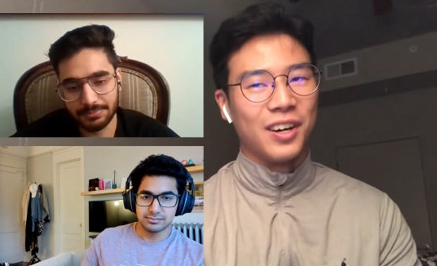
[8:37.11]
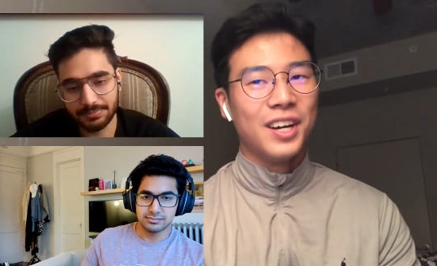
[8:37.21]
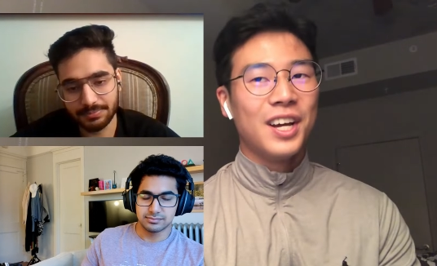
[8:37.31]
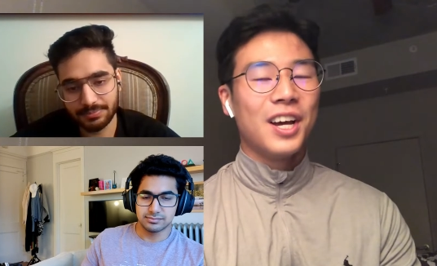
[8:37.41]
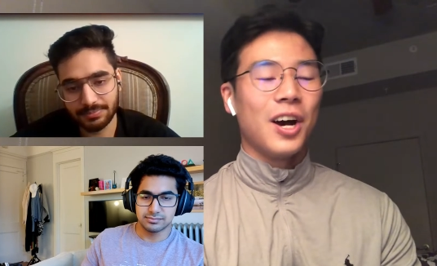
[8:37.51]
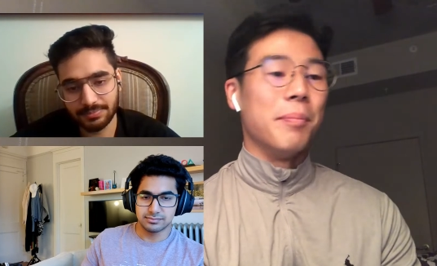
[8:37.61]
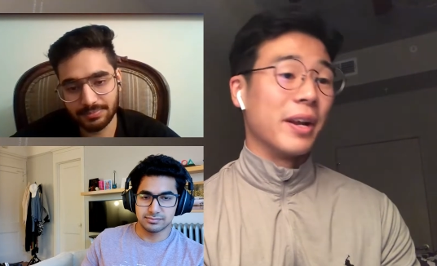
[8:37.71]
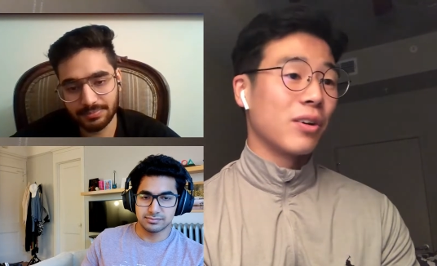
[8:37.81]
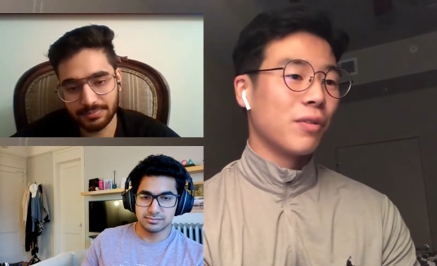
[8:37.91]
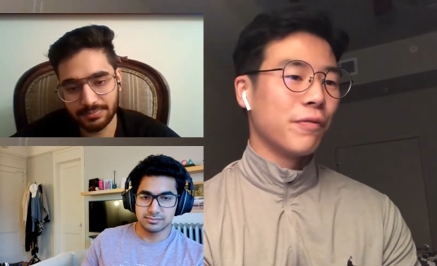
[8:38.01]
Speaker 1: in a
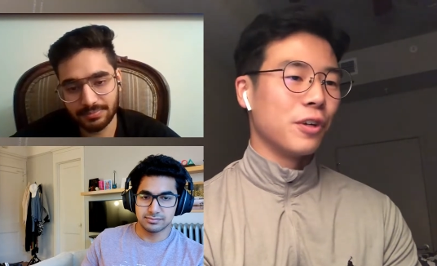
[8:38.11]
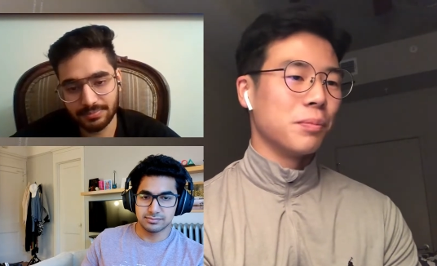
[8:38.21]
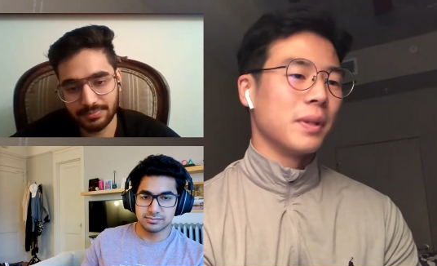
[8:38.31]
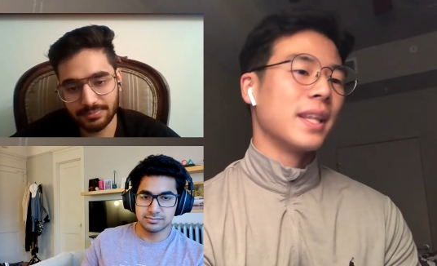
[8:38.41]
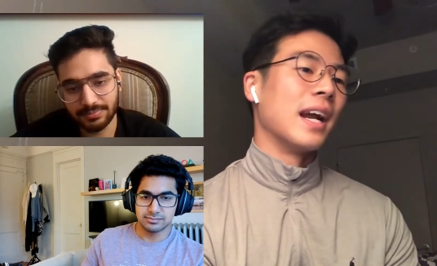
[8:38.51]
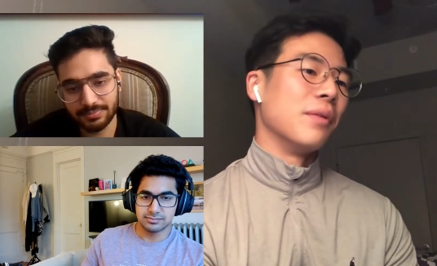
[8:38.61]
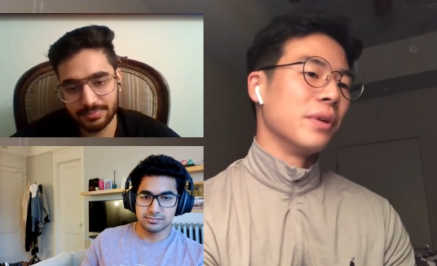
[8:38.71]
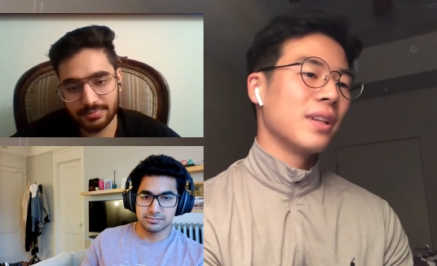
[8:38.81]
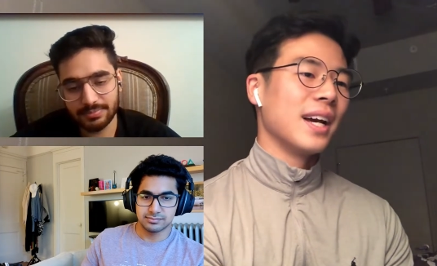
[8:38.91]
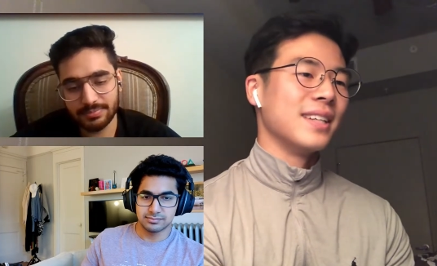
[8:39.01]
medical field. But then I
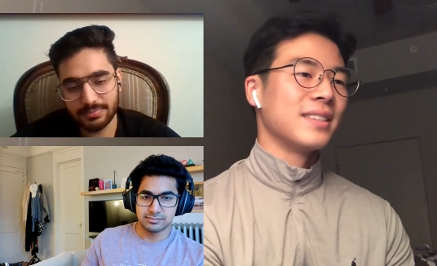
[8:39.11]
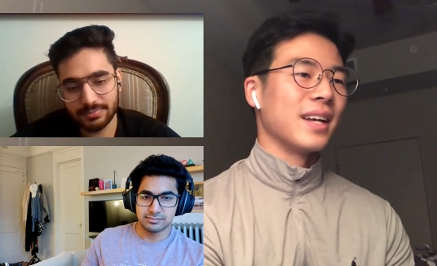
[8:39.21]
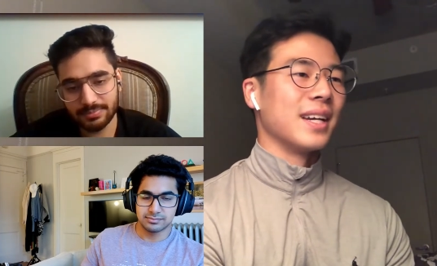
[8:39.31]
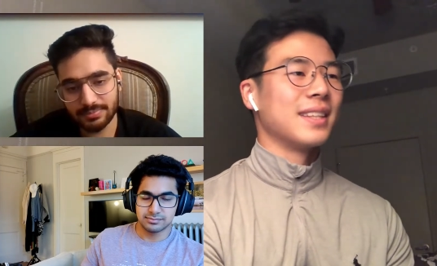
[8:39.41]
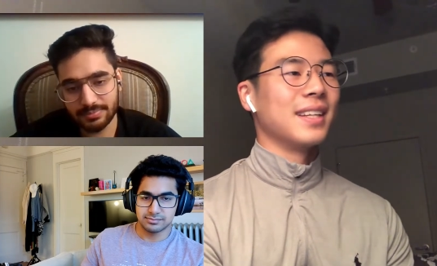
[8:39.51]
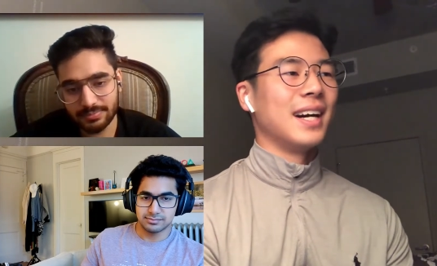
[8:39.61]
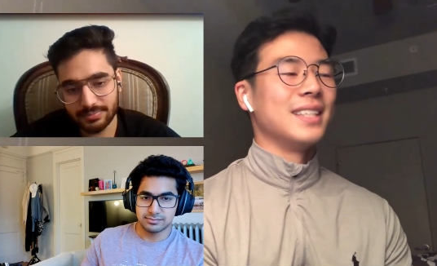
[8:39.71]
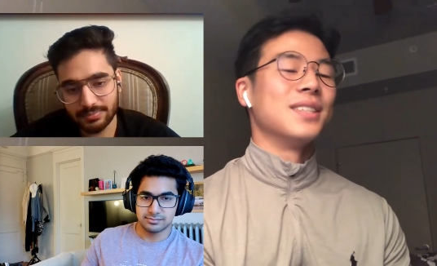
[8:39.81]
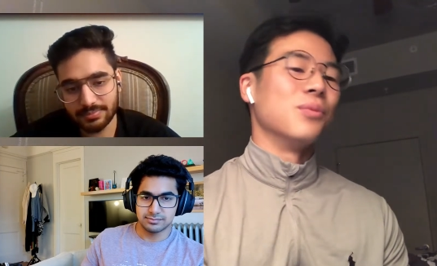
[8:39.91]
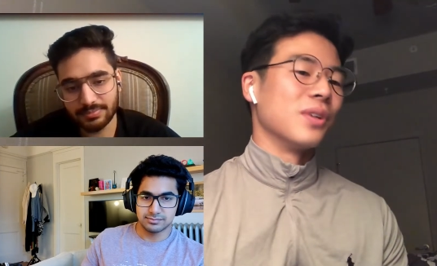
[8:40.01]
realized that I
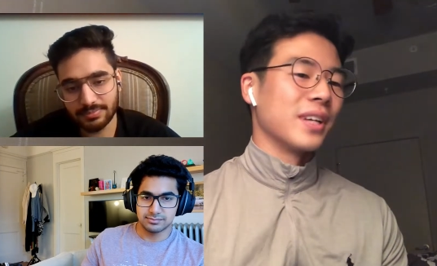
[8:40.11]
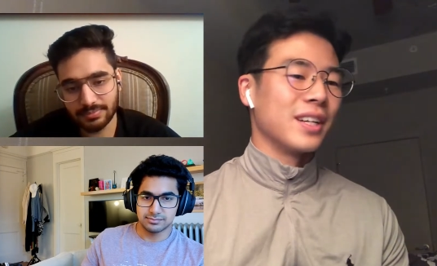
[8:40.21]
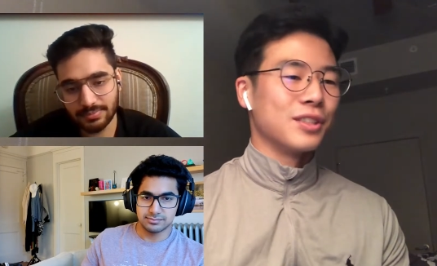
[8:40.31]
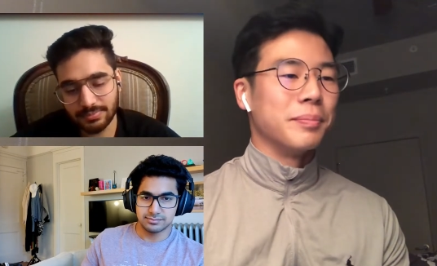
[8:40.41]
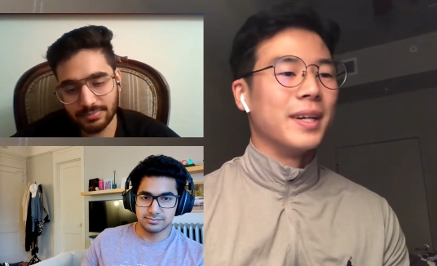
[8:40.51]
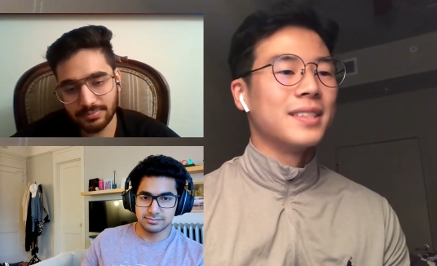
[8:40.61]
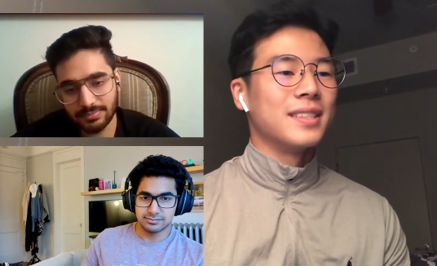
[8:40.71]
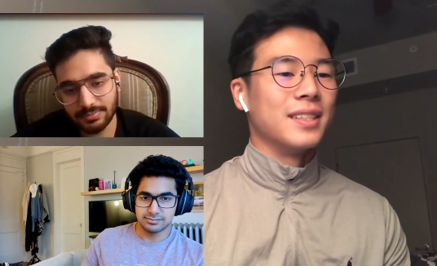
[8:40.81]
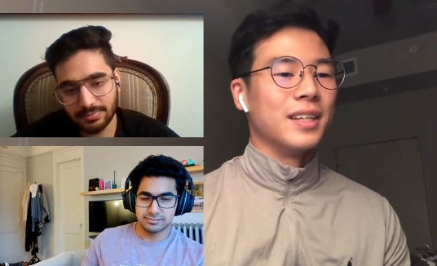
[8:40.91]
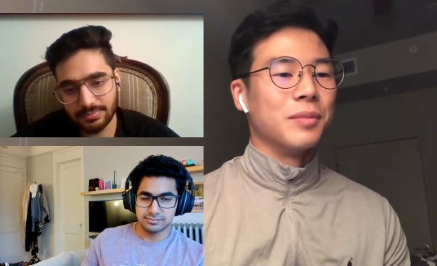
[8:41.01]
didn't want to get into
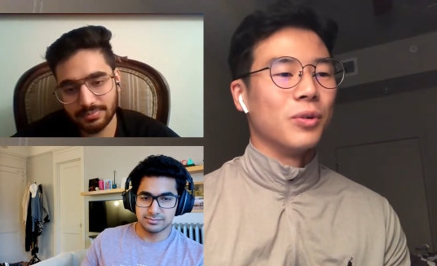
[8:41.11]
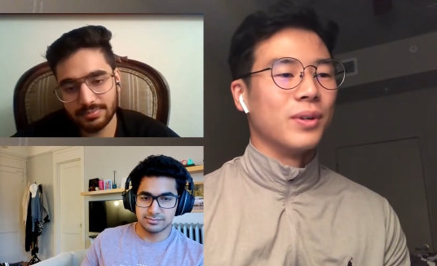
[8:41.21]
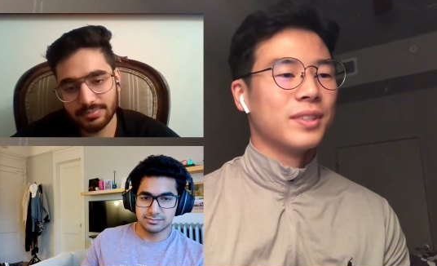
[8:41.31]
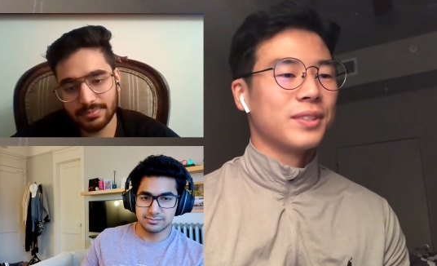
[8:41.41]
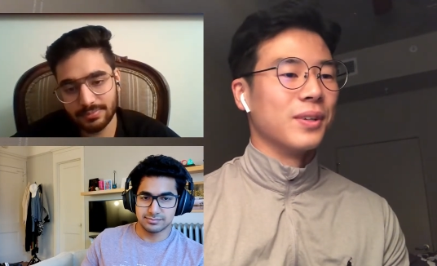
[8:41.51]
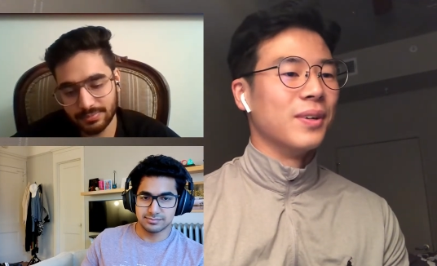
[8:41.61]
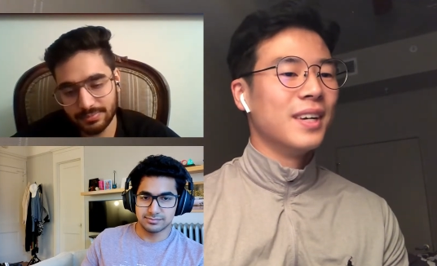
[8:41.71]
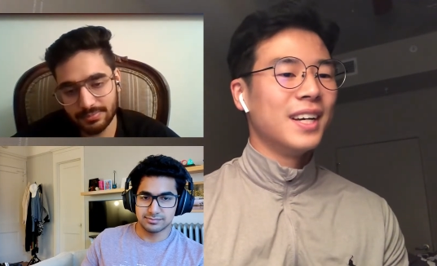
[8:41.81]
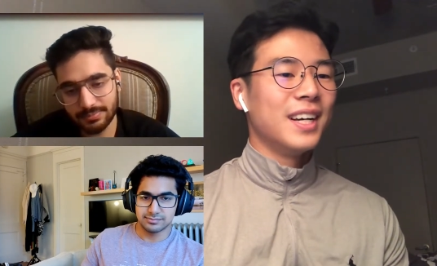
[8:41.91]
medicine anymore, so